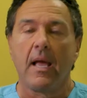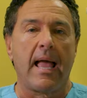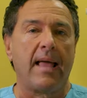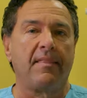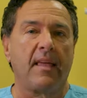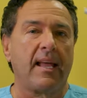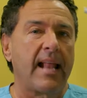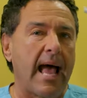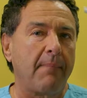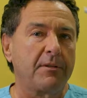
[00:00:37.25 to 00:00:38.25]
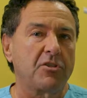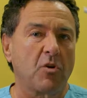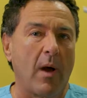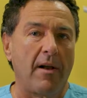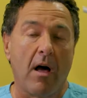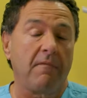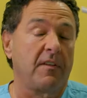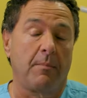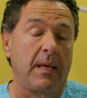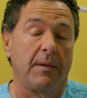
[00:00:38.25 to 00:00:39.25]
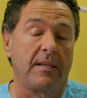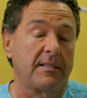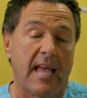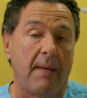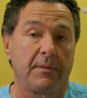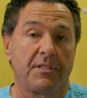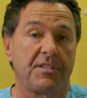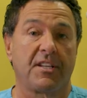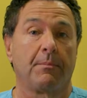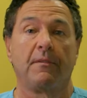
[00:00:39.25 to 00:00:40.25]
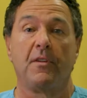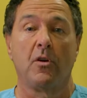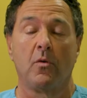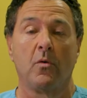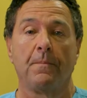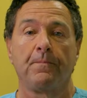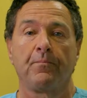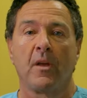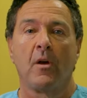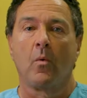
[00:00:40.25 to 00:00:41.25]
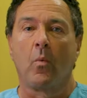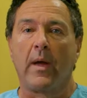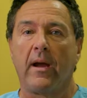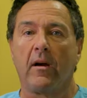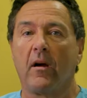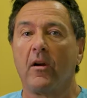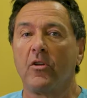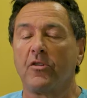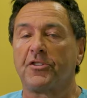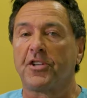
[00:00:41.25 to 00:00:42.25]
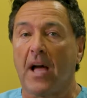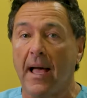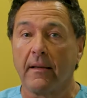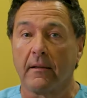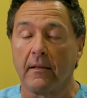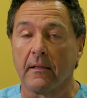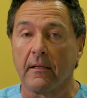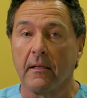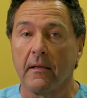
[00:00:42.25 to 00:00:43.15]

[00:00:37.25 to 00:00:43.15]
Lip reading: And it happens quite often, maybe it's happened to some of you, where your child